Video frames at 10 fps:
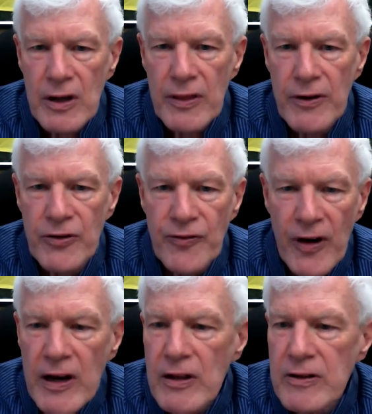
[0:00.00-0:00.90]
There's
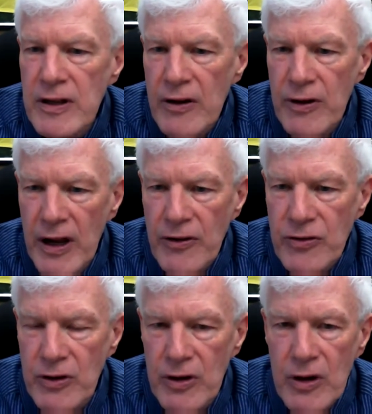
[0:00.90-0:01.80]
very little
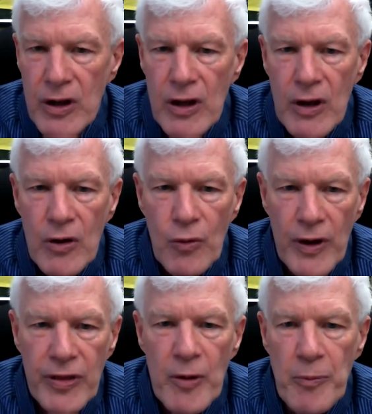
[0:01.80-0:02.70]
degradation
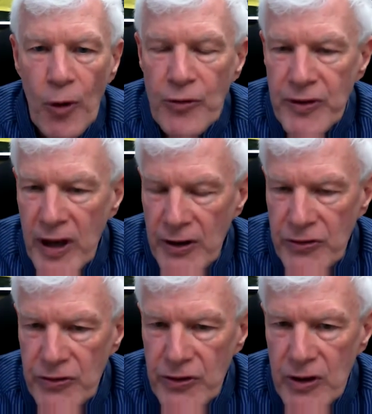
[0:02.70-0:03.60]
with both
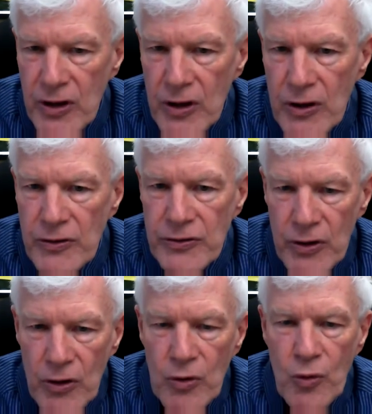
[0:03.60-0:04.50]
tests.
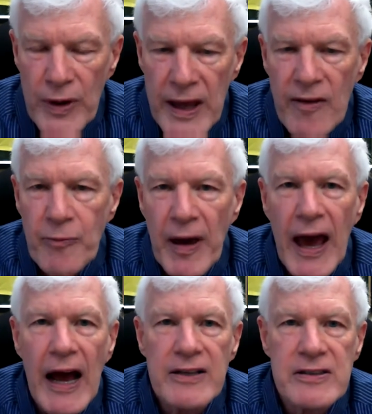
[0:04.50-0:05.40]
So we have
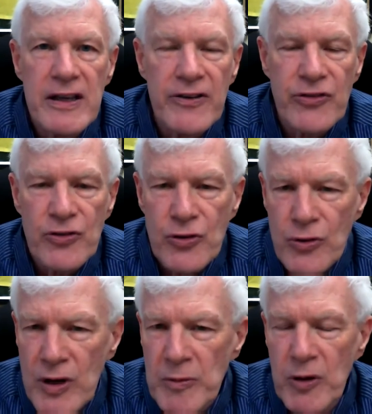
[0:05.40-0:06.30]
passed
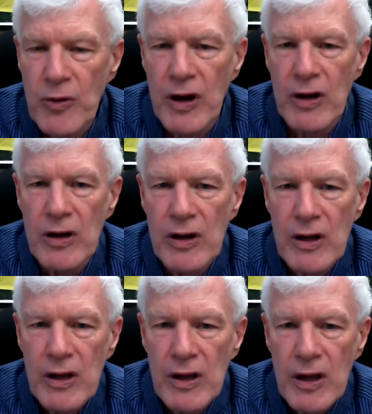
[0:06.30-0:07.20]
extremely well.
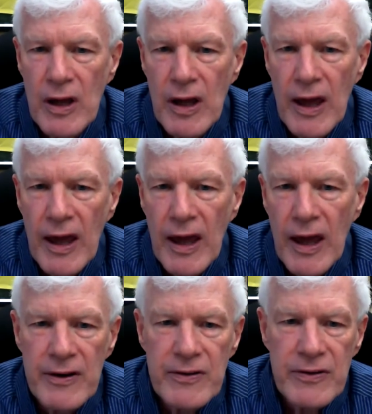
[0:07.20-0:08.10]

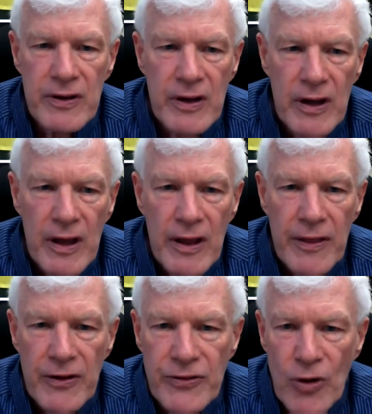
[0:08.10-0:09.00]
And
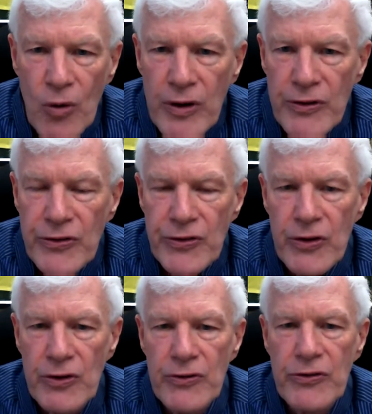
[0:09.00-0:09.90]
there's no
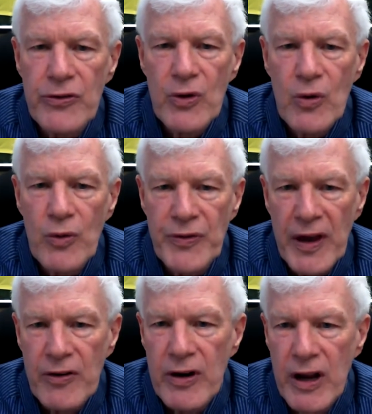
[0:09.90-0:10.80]
concerns with
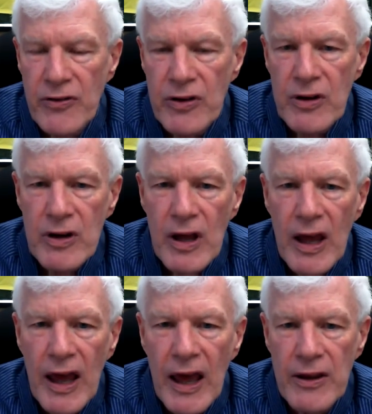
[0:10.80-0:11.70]
degradation
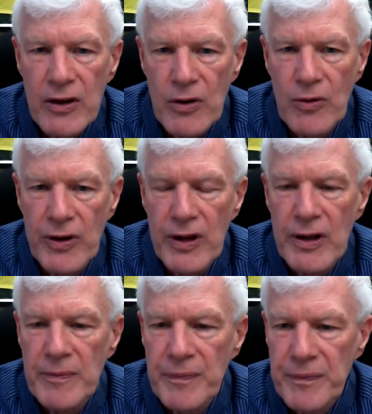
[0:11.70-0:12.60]
and the coating.
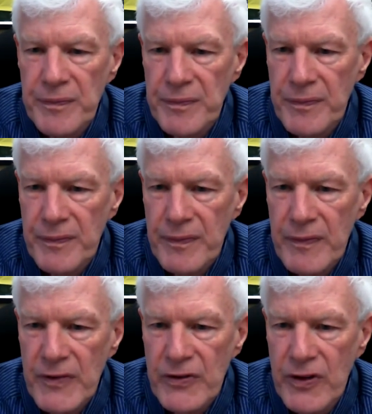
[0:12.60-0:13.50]

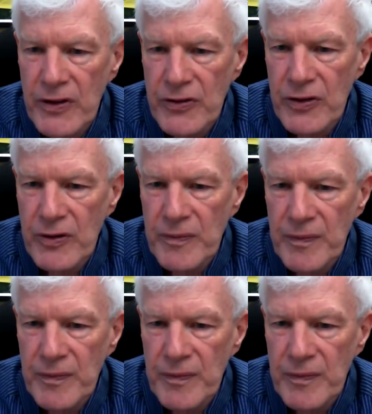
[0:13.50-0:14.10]
Stacy.